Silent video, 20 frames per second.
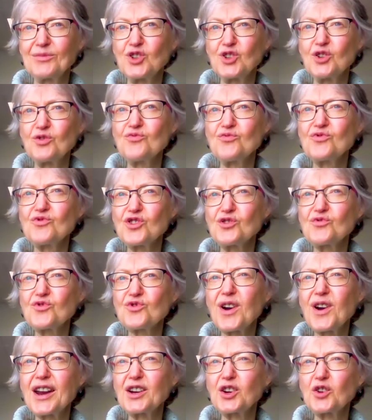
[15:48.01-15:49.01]

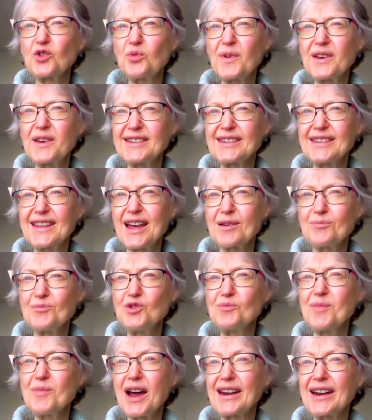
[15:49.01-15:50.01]
Don't try to quiz
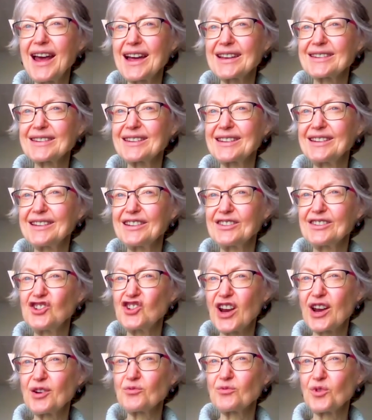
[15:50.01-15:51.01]
them. You might ask in a
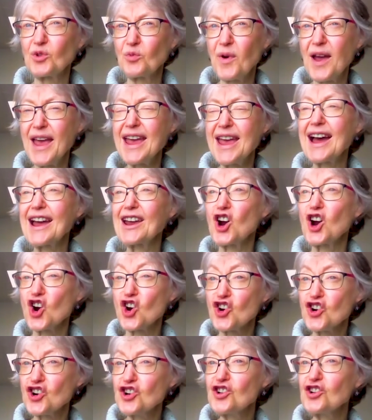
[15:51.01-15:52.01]
general way, I
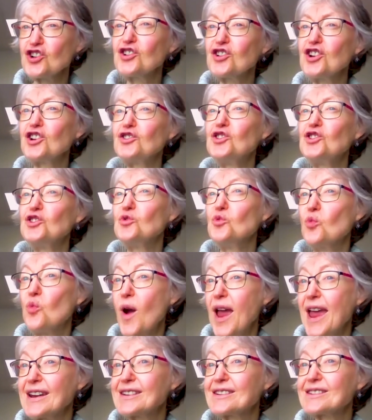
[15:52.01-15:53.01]
heard you
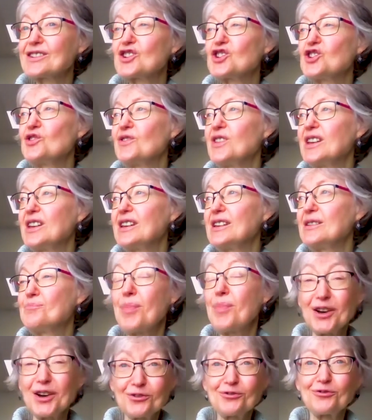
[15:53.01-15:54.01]
went to the
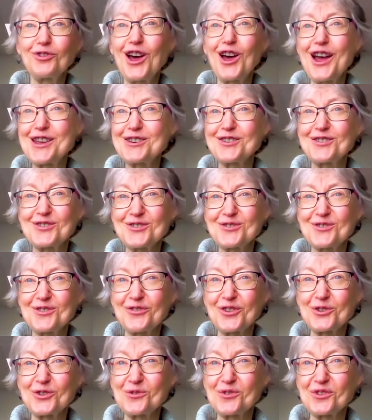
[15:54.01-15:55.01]
butterfly
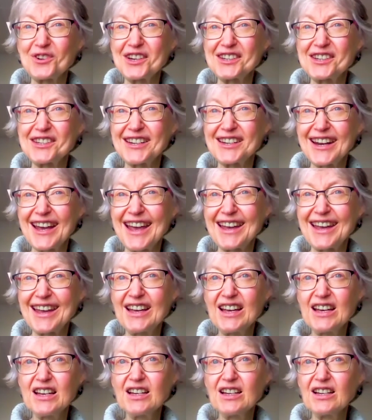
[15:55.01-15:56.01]
conservatory today.